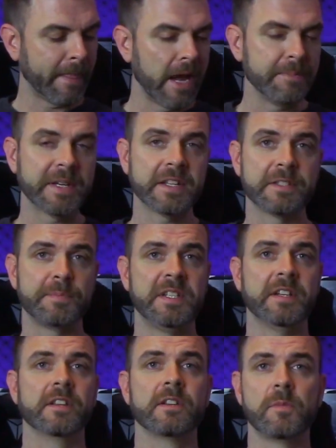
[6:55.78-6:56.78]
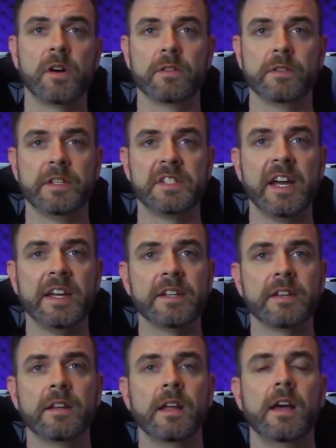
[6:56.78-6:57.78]
I picked this particular model of the
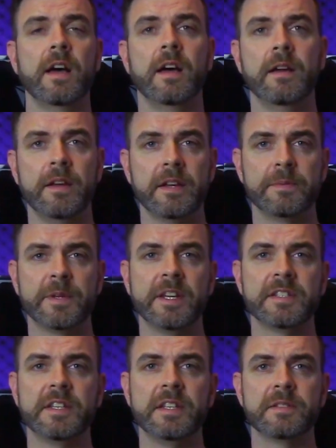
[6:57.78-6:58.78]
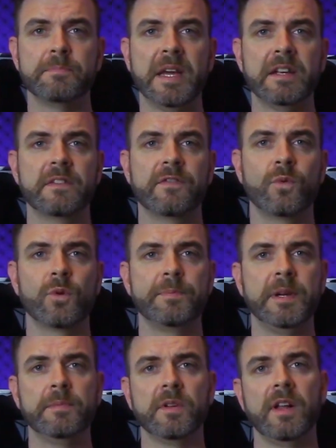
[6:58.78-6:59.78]
Titan because it is meant for
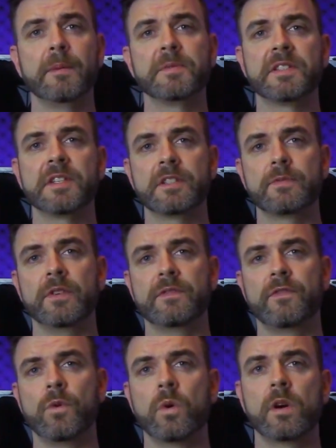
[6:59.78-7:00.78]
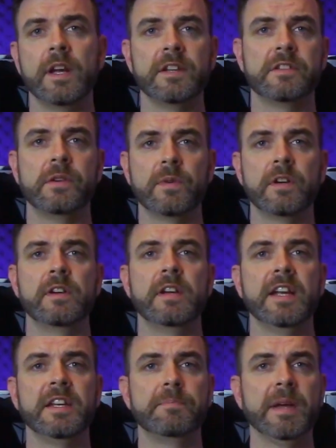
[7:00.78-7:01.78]
people up to 6'4" and
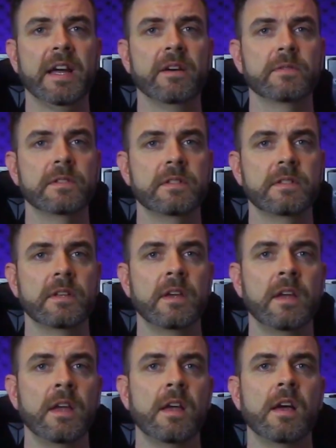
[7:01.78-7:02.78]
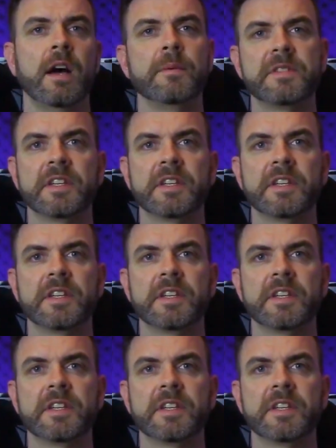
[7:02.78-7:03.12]
290 pounds. I'm